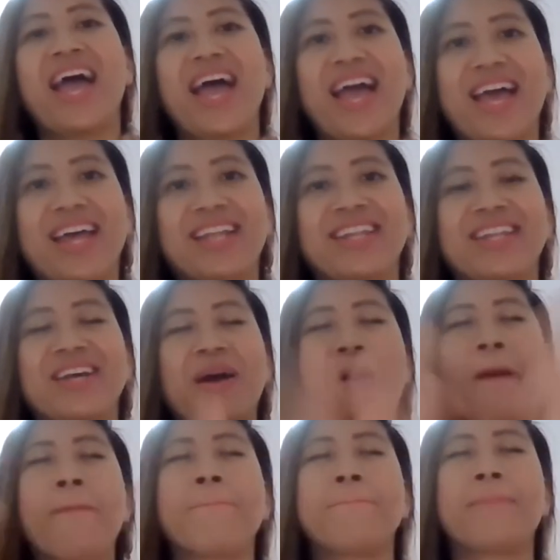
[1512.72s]
And
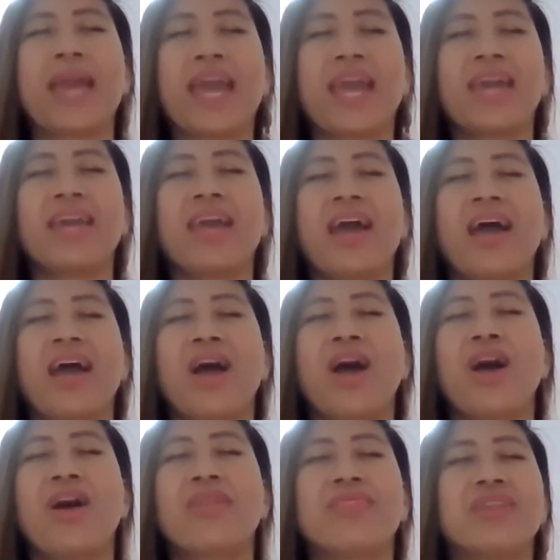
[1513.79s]
may
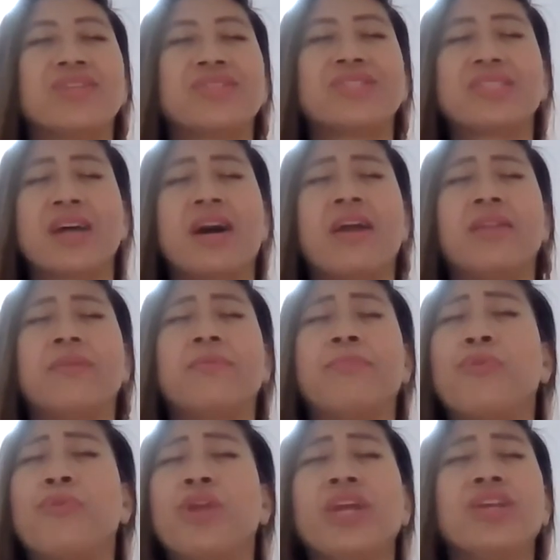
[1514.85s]
the sun
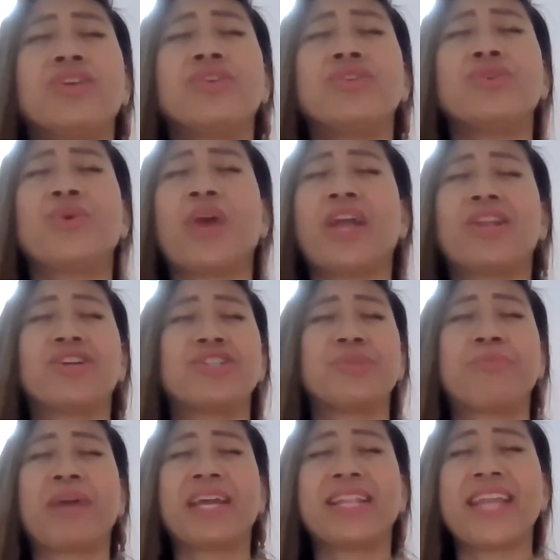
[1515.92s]
bring you new energy
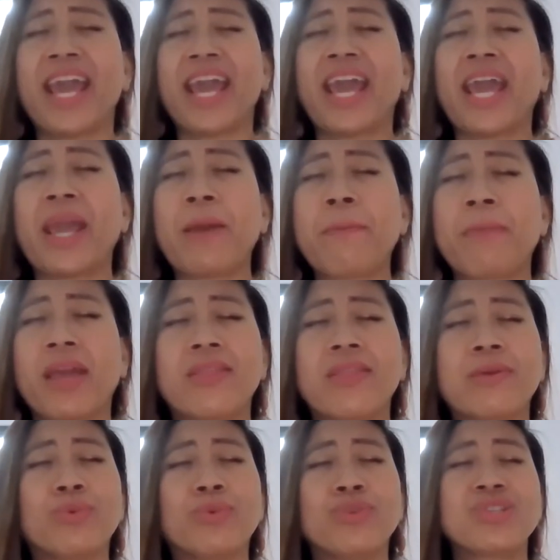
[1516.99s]
by day. May
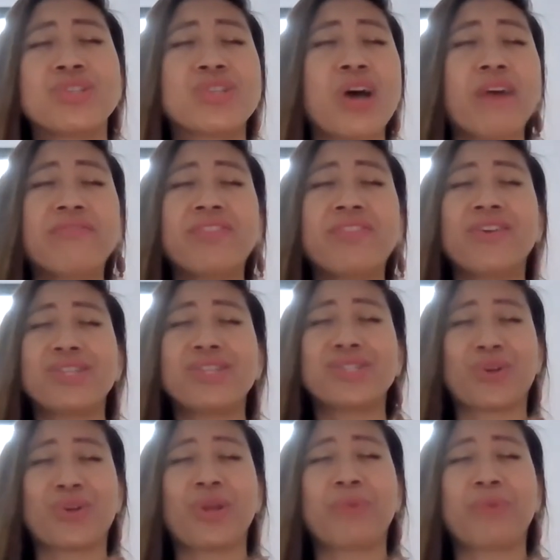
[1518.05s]
the moon softly
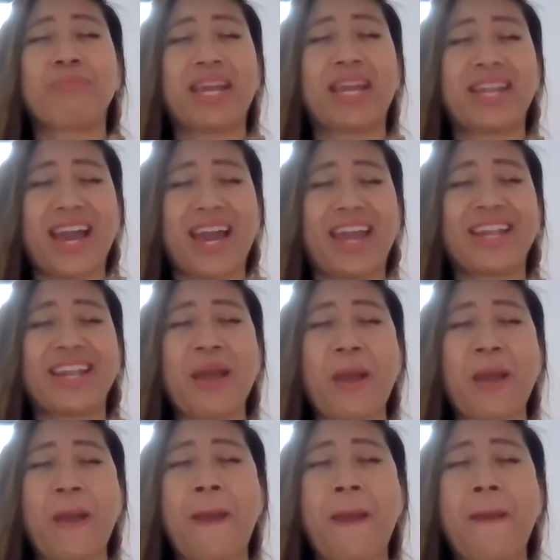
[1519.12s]
restore you by night.
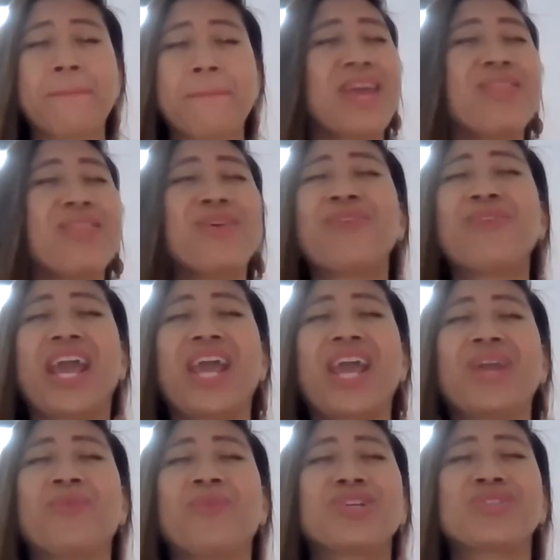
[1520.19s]
May the
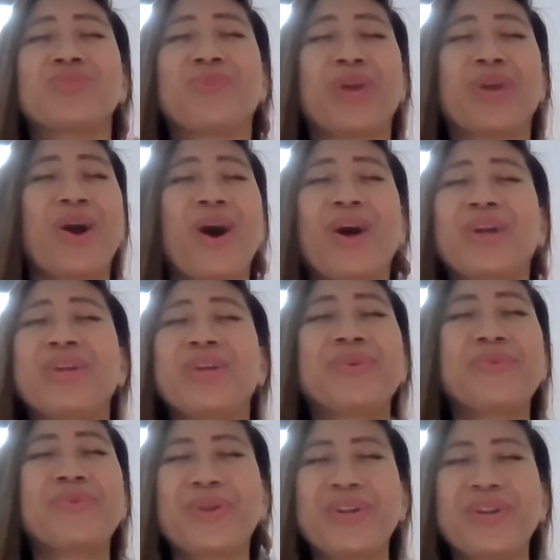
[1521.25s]
rain wash away all
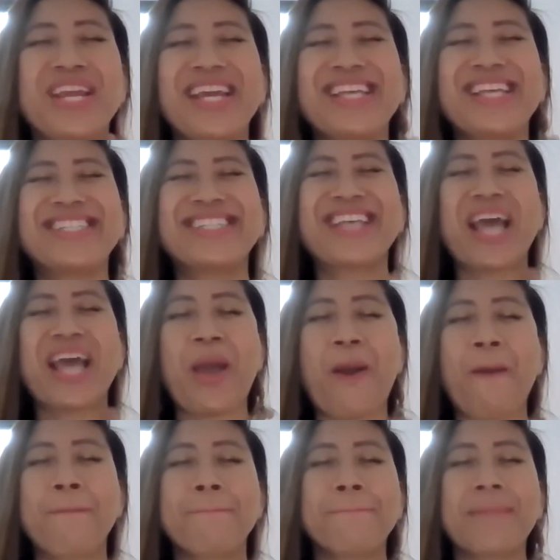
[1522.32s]
your worries.
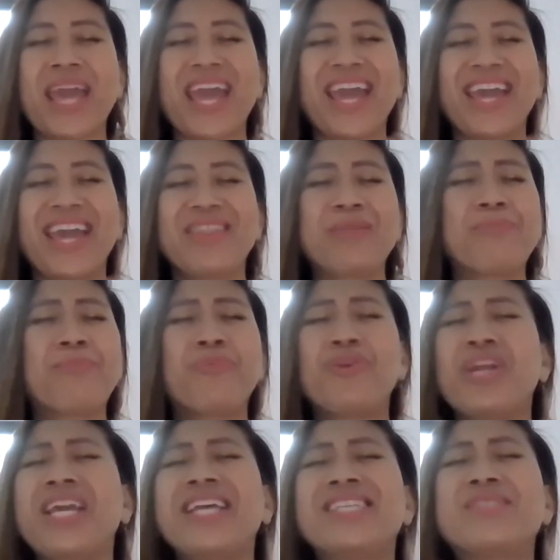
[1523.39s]
May the
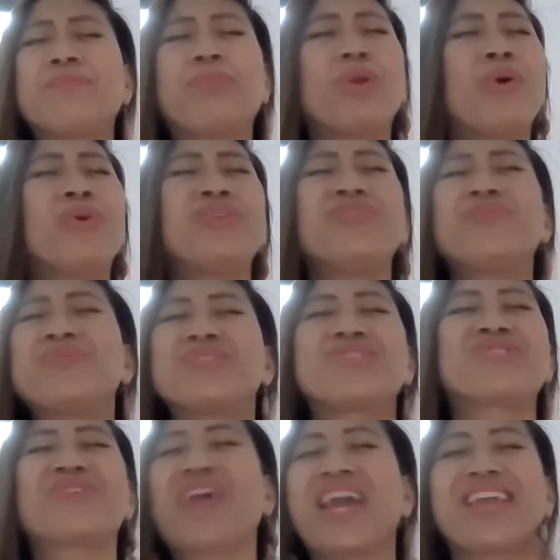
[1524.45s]
breeze blow new
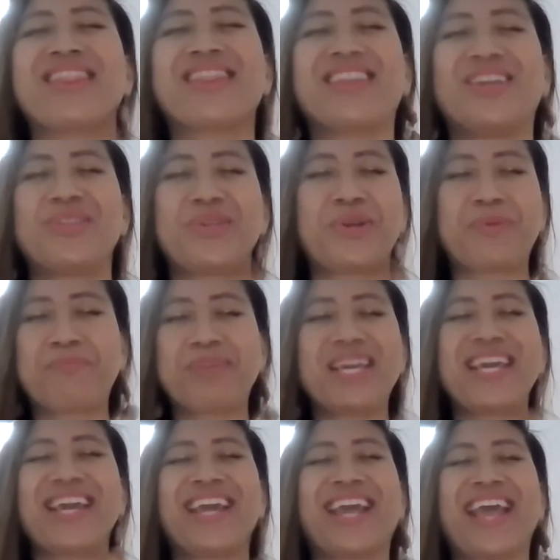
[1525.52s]
strength into your
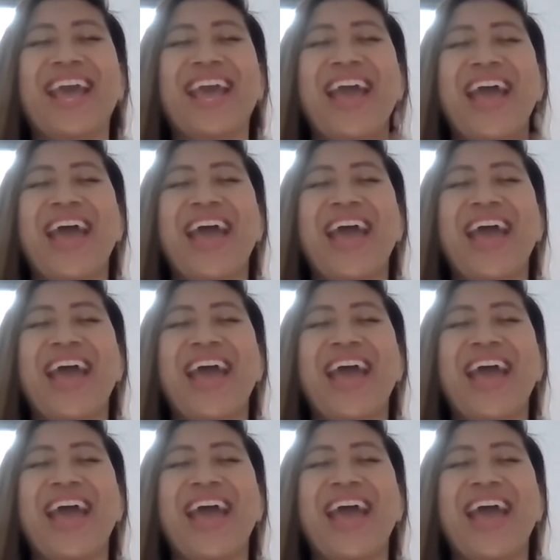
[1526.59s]
being.